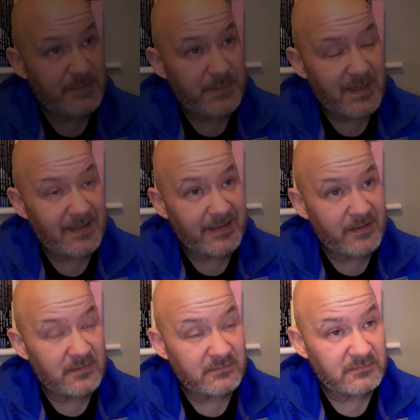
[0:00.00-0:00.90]
piling
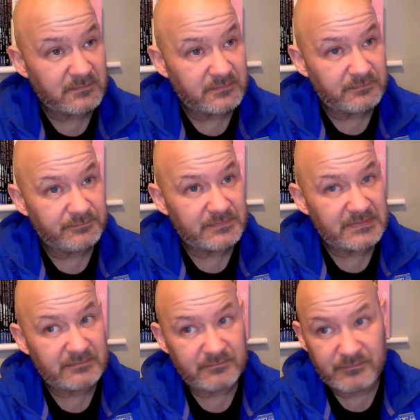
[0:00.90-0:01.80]
on.
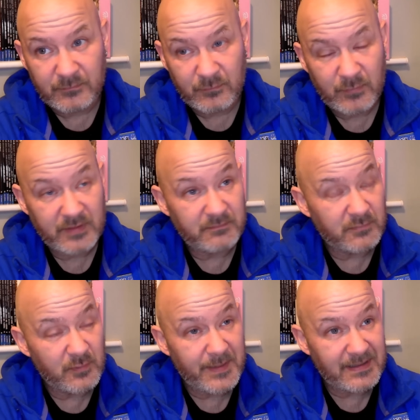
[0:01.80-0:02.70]
We
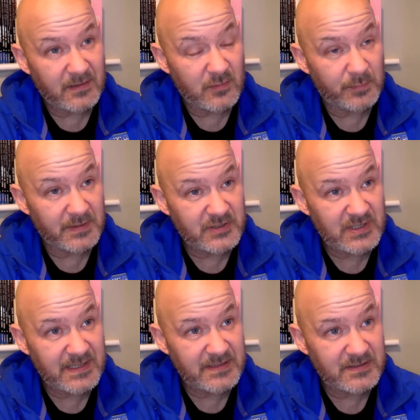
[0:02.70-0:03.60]
make a couple of
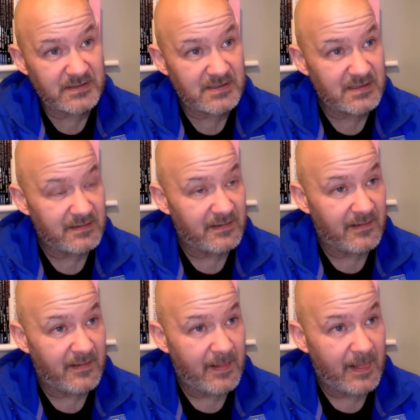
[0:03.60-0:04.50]
changes.
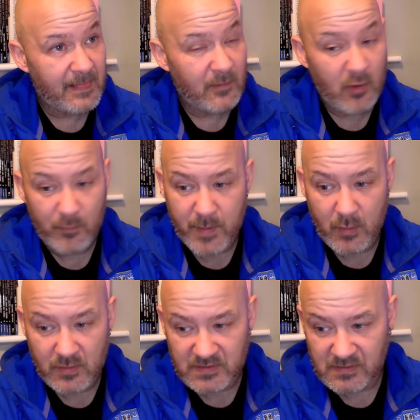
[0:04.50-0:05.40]

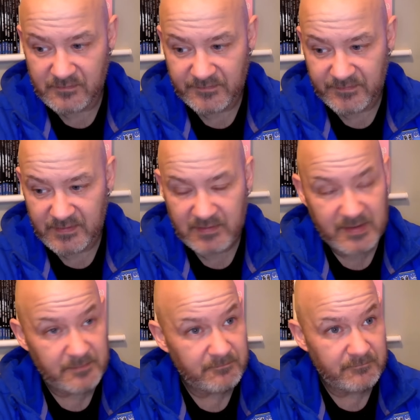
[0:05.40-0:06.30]
Ugbolga's off
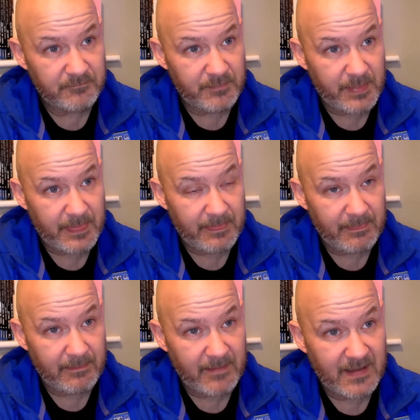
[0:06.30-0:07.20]
for
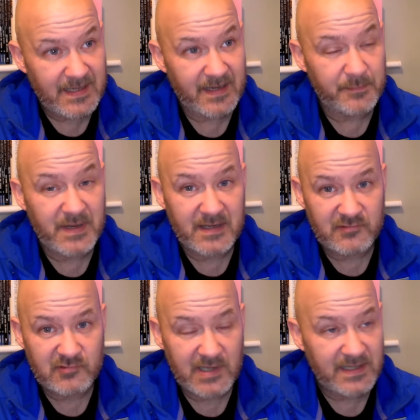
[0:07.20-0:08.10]

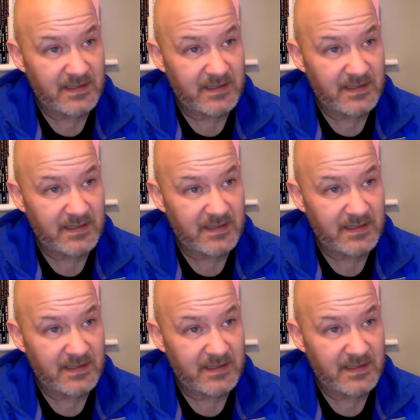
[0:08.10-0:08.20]
Kadamatri.